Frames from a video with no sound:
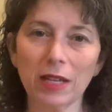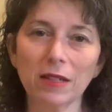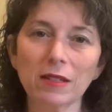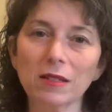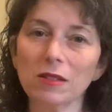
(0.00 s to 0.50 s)
It
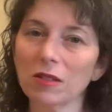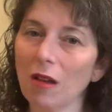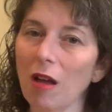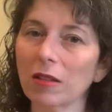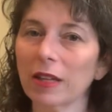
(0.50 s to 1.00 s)
is a
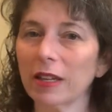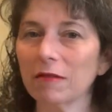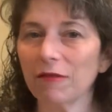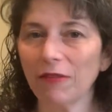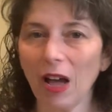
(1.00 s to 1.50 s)
solid
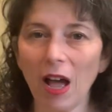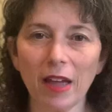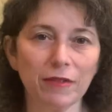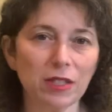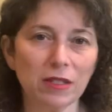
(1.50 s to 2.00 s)

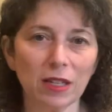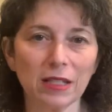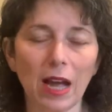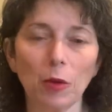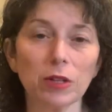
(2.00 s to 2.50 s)
5 to 6
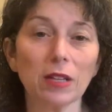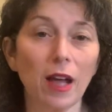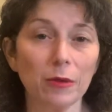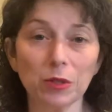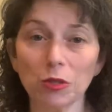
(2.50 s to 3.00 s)
hours.
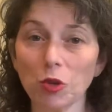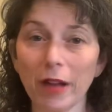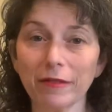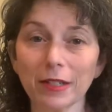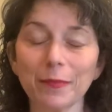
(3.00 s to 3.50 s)
I was the
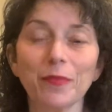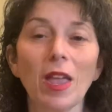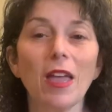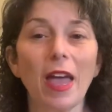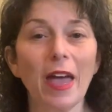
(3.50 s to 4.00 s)
driver.
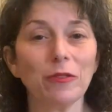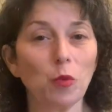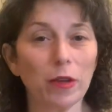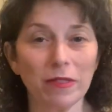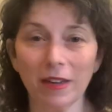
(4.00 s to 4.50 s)
And the
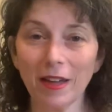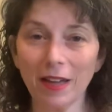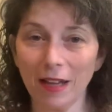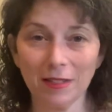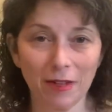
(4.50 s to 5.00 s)
one thing I
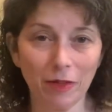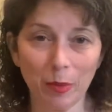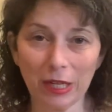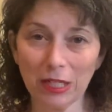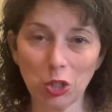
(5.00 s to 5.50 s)
asked
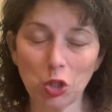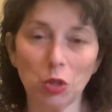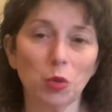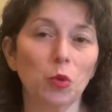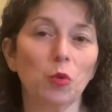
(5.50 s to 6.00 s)
everybody to
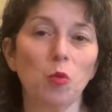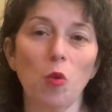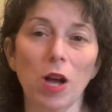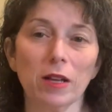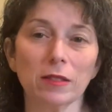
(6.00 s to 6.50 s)
do
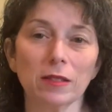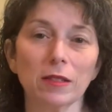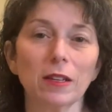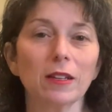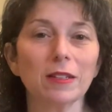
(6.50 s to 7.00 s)
was
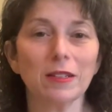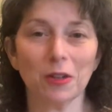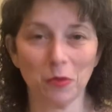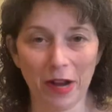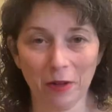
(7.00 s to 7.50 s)
knit
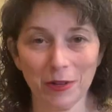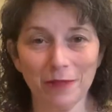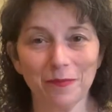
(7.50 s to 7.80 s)
around.